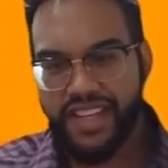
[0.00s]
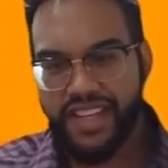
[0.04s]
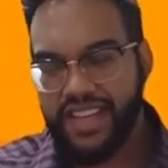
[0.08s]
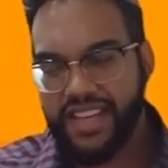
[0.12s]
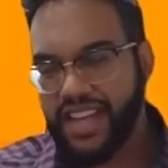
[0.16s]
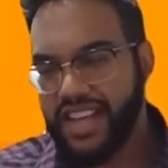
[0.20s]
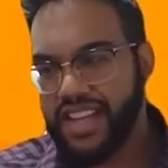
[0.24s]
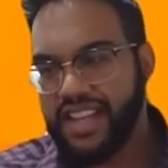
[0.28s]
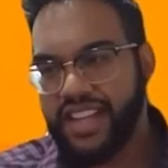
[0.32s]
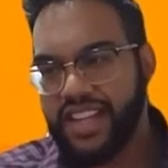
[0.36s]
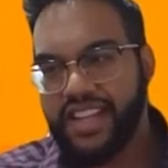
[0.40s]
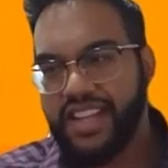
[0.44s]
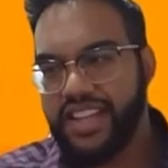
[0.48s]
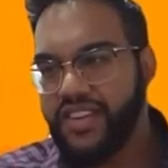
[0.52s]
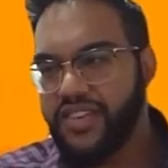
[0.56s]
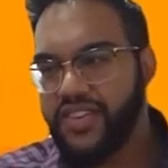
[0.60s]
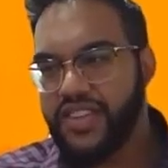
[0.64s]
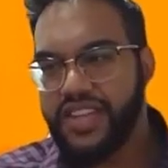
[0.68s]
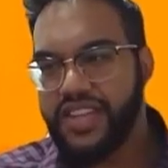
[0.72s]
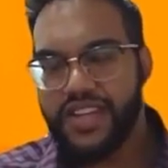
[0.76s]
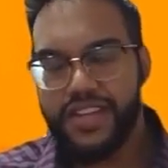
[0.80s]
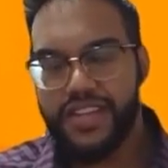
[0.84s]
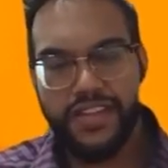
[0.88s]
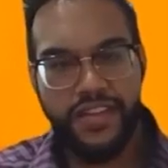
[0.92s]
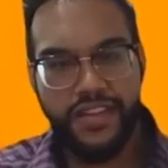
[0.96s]
And then the
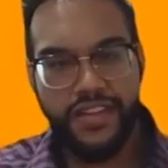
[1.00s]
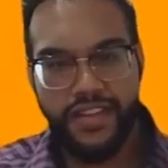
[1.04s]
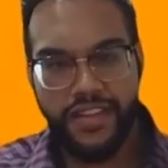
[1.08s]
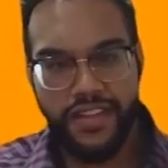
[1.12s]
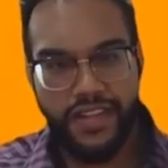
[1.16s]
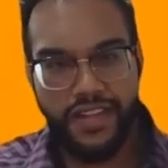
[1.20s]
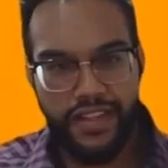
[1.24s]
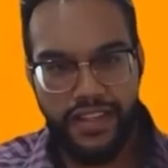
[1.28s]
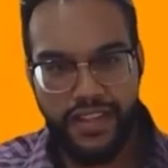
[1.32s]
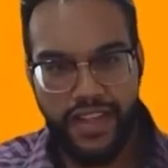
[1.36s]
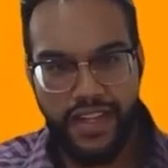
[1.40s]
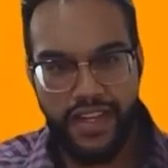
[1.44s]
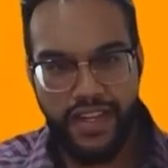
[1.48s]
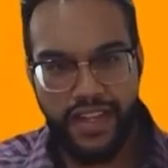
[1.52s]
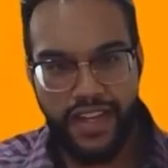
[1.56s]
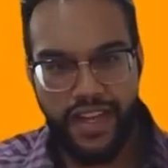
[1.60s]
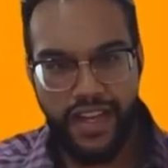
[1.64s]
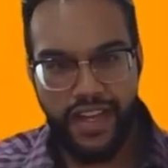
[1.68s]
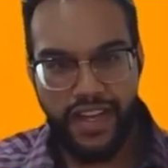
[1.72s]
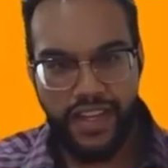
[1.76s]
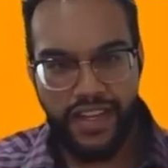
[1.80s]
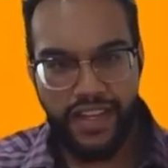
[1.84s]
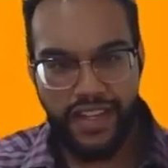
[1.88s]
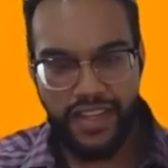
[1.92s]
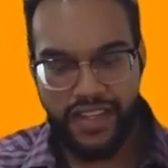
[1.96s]
only other thing that
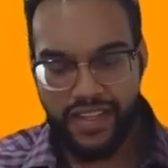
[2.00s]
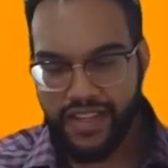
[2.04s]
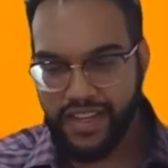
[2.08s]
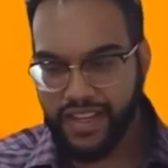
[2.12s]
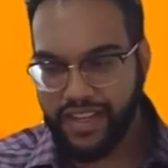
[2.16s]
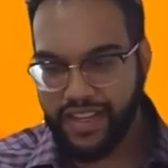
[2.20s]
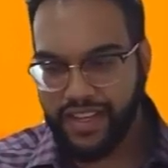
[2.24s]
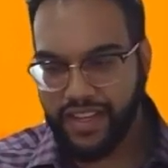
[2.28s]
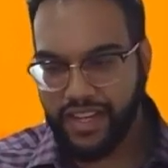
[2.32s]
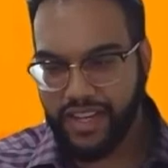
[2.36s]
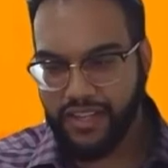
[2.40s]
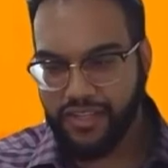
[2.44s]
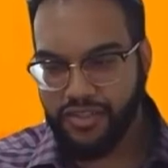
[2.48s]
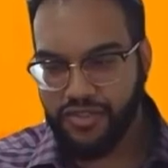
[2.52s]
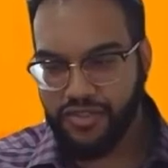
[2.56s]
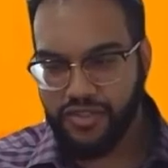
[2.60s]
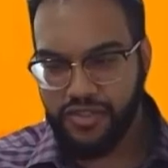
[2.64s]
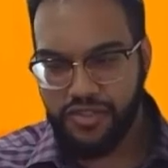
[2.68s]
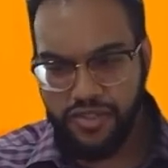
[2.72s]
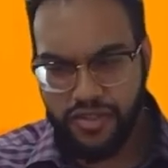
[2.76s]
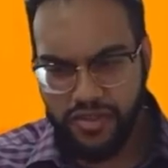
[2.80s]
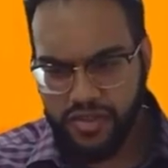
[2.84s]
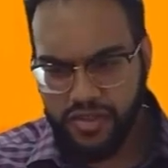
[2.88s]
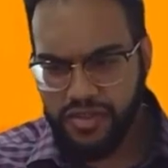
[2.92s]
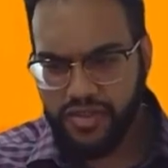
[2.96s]
I
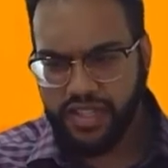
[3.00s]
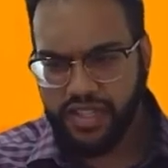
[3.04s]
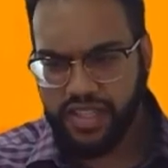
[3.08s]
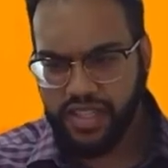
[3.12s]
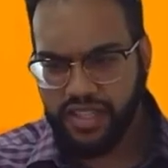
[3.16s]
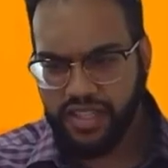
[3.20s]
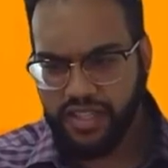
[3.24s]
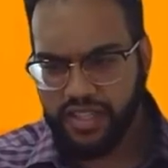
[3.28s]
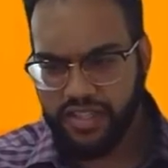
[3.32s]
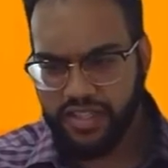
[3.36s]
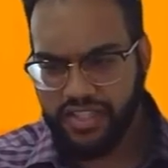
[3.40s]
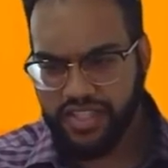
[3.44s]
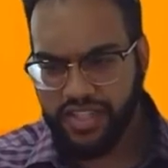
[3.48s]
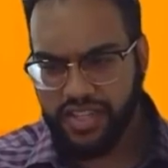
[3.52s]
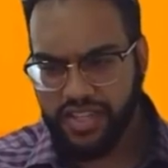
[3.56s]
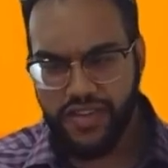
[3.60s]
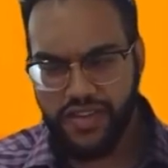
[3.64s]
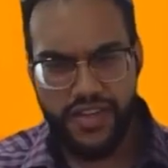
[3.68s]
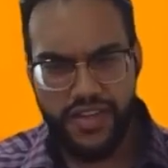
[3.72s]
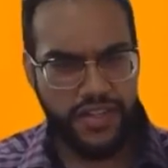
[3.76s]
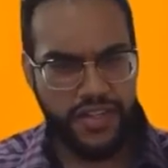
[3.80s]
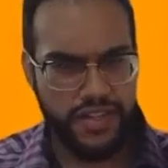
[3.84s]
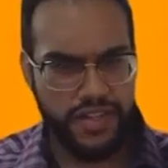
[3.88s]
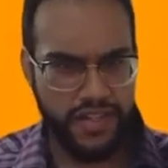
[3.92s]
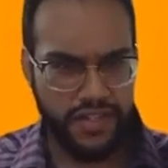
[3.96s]
truly
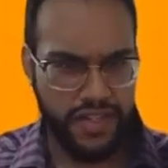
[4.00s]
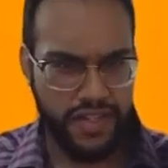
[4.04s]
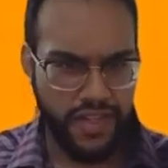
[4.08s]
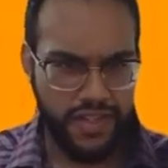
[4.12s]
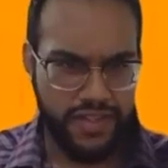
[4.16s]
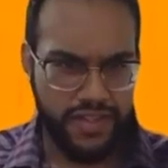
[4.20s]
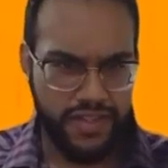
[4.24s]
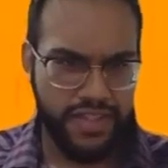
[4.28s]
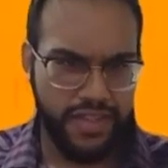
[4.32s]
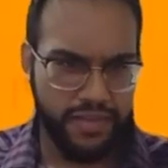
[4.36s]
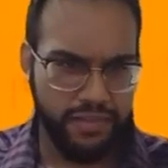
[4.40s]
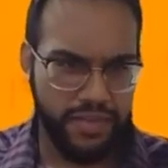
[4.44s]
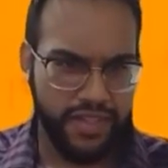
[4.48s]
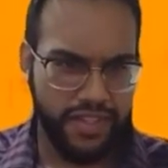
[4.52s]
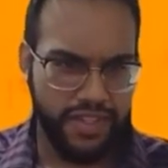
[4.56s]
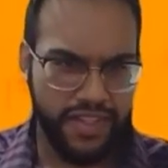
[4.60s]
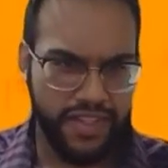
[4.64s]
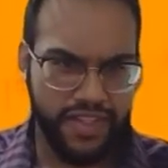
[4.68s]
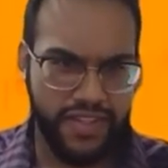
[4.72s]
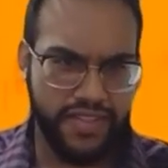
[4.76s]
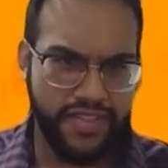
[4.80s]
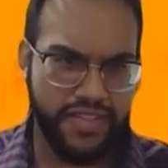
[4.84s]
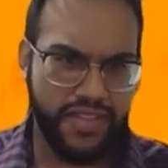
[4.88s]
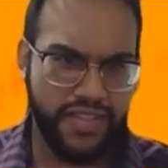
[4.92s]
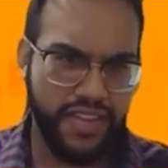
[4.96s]
cherish, and something that
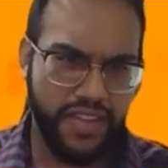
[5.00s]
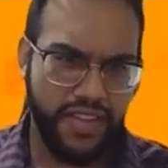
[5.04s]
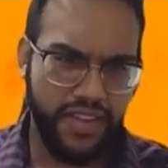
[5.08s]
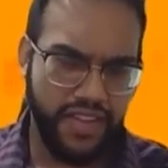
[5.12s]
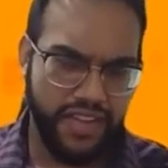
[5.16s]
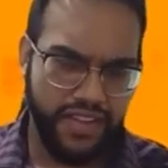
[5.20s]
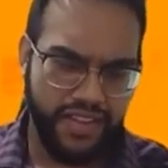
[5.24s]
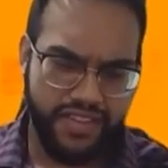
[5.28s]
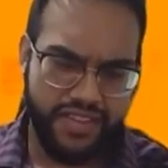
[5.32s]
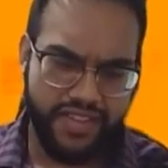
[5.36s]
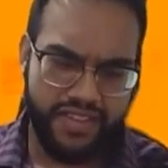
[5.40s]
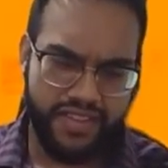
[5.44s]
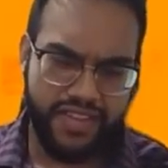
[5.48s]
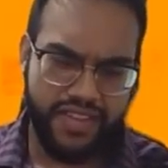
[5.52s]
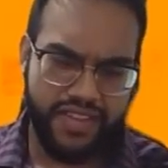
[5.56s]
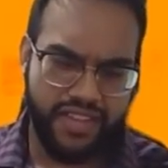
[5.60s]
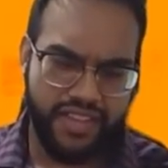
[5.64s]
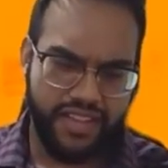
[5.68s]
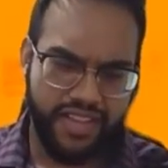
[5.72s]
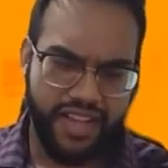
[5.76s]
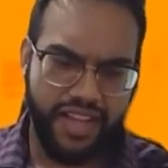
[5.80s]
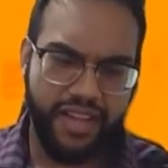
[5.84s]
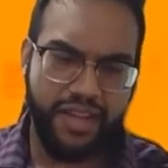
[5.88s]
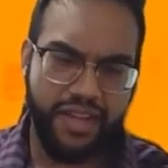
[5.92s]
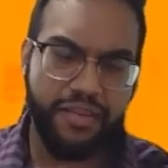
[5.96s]
has
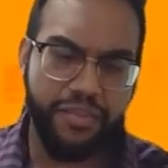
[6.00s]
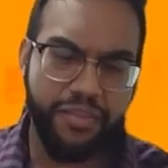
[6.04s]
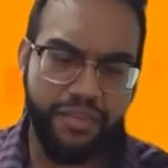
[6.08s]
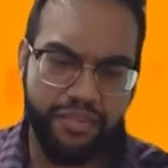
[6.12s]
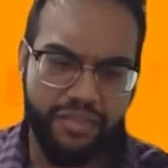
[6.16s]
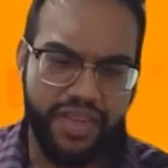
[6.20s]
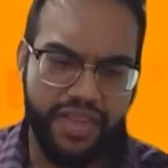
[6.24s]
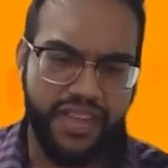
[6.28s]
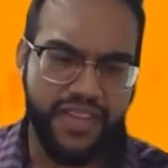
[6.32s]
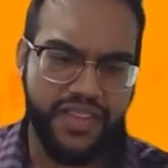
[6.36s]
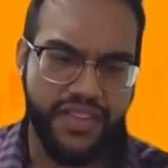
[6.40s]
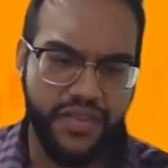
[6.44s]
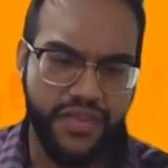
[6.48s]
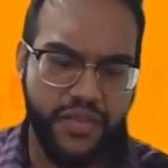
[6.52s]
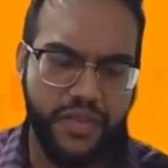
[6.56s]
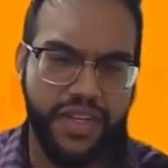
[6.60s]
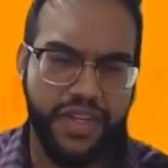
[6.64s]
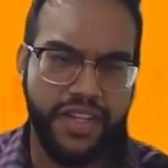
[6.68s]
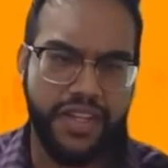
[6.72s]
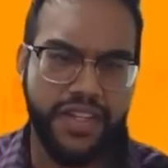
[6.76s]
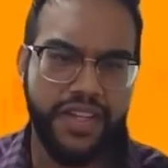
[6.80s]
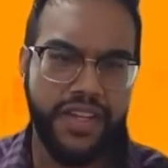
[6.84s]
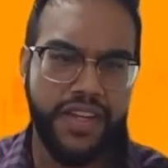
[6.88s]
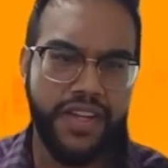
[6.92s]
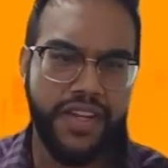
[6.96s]
helped me as
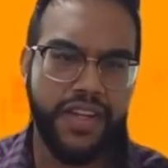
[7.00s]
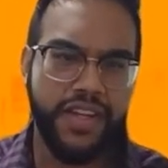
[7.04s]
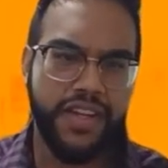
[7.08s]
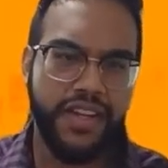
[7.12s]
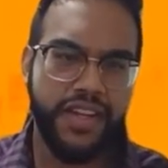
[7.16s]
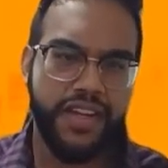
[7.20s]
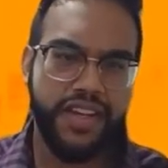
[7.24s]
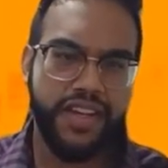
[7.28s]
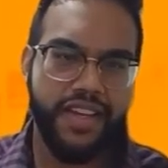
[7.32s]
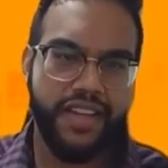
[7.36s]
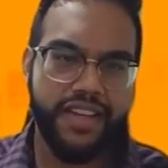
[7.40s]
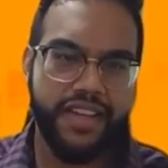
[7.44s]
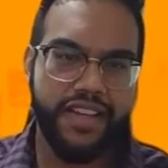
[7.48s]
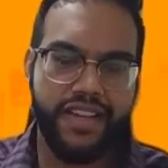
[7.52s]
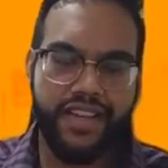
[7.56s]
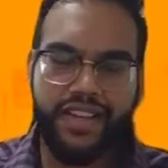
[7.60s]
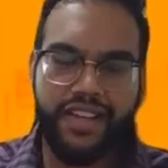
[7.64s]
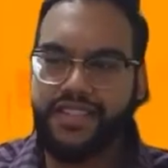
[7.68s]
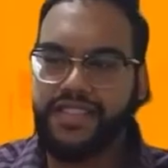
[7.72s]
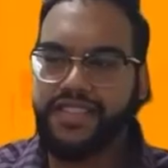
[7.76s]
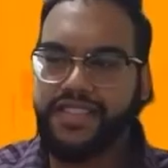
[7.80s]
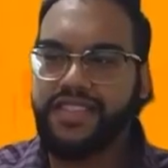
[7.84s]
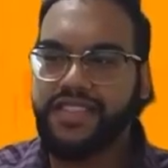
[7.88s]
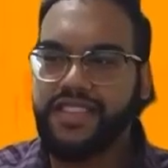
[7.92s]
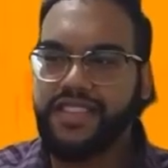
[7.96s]
well,
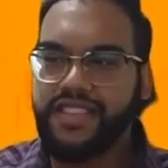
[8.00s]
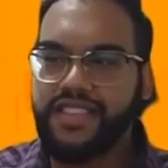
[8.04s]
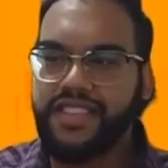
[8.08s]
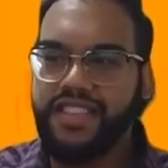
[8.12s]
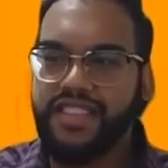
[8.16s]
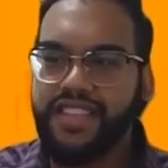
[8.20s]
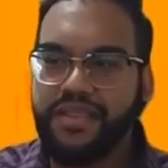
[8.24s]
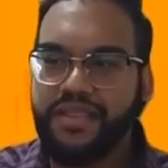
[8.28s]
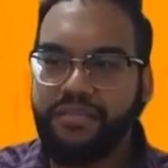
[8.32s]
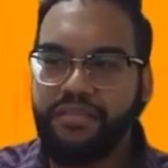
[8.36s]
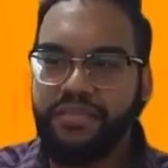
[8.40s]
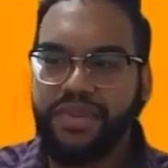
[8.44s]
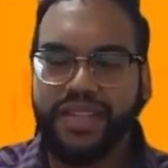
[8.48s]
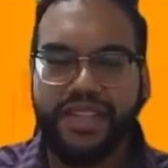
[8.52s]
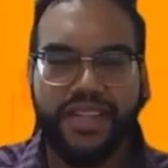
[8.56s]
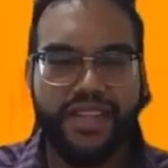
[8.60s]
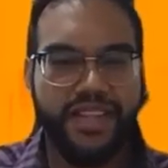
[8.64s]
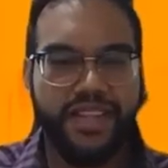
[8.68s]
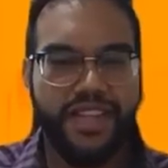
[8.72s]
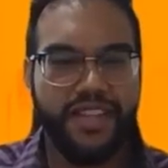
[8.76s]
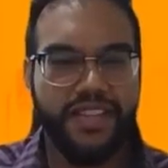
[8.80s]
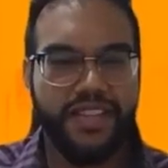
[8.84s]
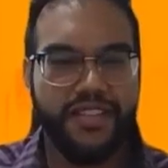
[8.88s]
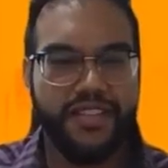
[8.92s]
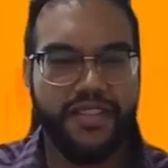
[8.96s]
is the
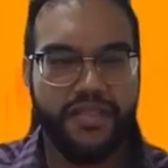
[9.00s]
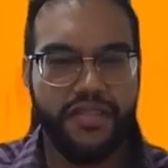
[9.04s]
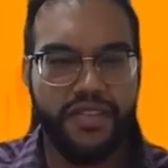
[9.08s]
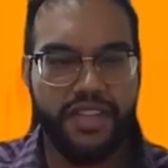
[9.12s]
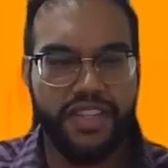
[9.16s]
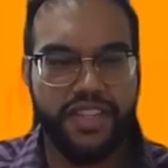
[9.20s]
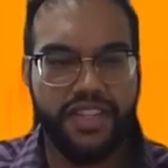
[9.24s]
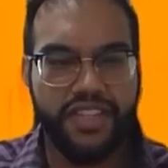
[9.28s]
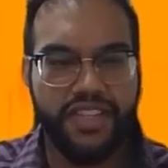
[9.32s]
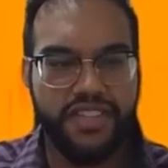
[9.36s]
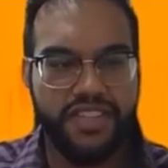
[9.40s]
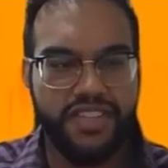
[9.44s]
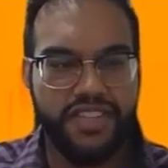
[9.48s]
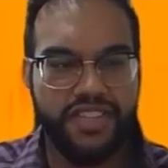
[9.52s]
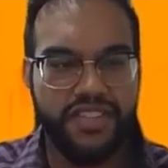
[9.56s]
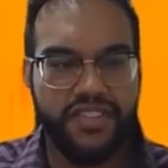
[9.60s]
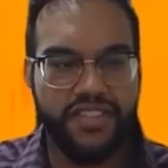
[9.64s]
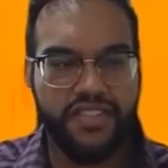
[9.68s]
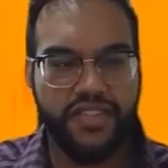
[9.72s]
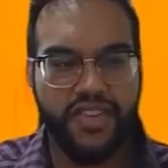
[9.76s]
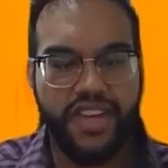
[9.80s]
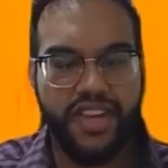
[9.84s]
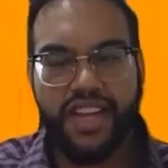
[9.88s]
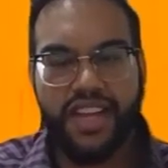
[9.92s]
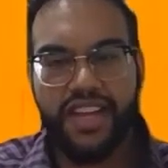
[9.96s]
ability to really just
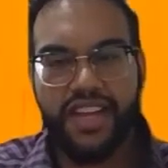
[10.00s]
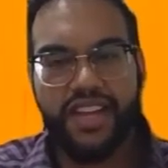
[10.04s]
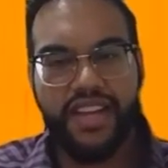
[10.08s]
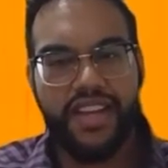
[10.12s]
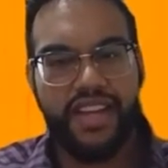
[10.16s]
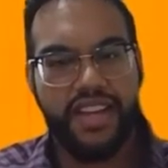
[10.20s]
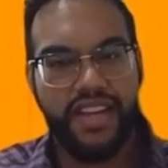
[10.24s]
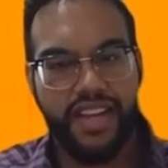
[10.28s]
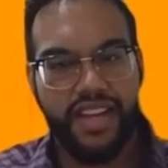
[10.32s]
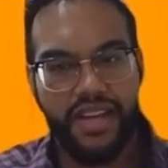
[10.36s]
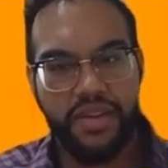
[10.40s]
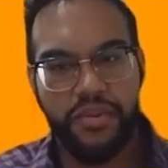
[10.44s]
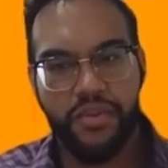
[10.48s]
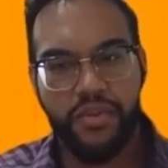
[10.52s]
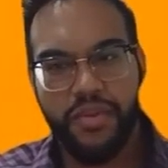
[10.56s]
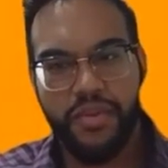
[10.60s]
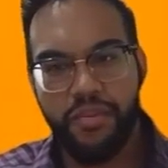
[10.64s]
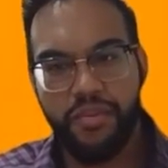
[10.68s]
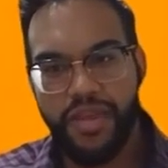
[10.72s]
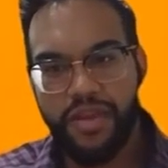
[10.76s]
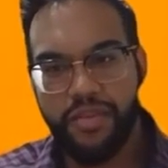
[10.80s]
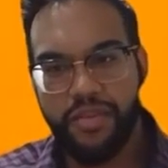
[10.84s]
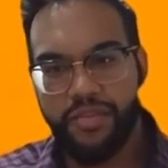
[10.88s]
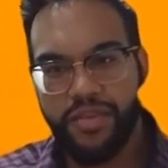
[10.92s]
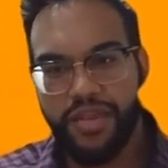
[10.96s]
try to connect with
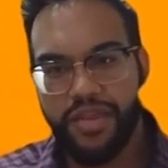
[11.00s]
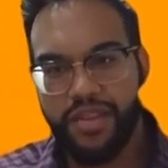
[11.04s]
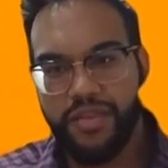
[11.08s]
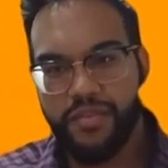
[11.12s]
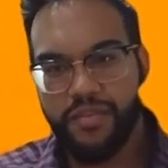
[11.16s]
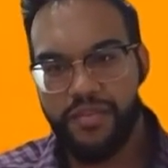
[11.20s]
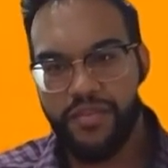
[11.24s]
people.